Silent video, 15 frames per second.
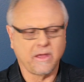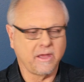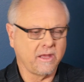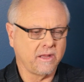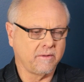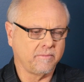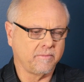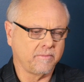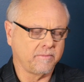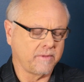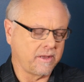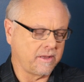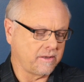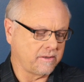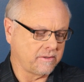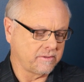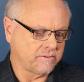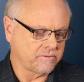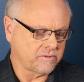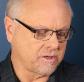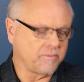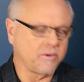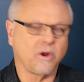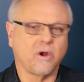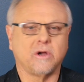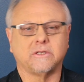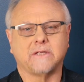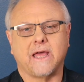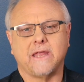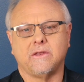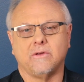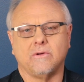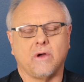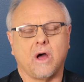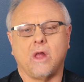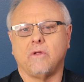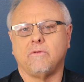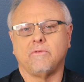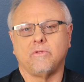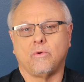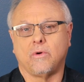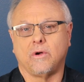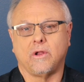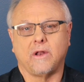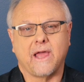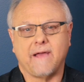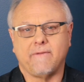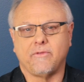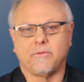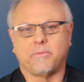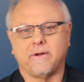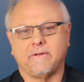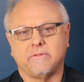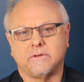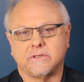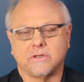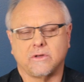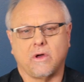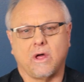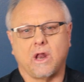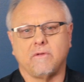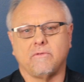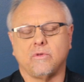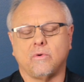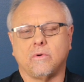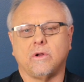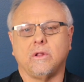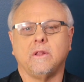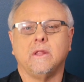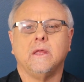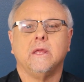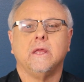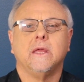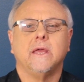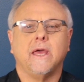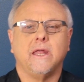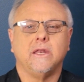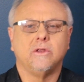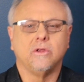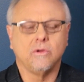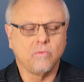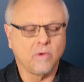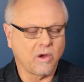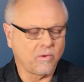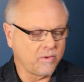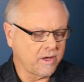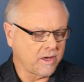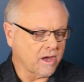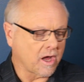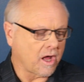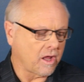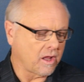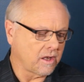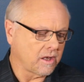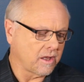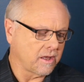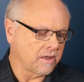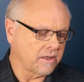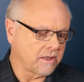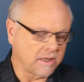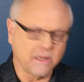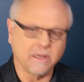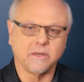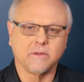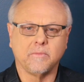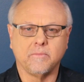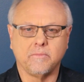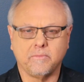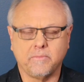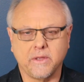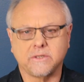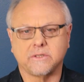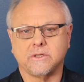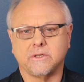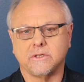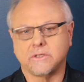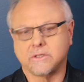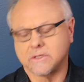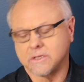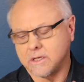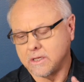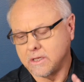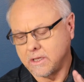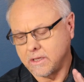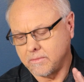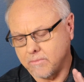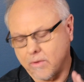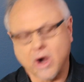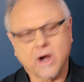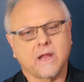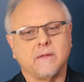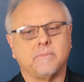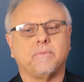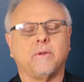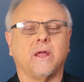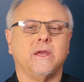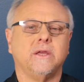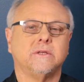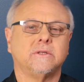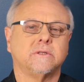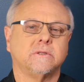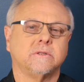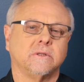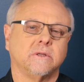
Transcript: in seminars I do all over the world, I have the privilege to go all over the world and do what we call Kingdom Business Marketplace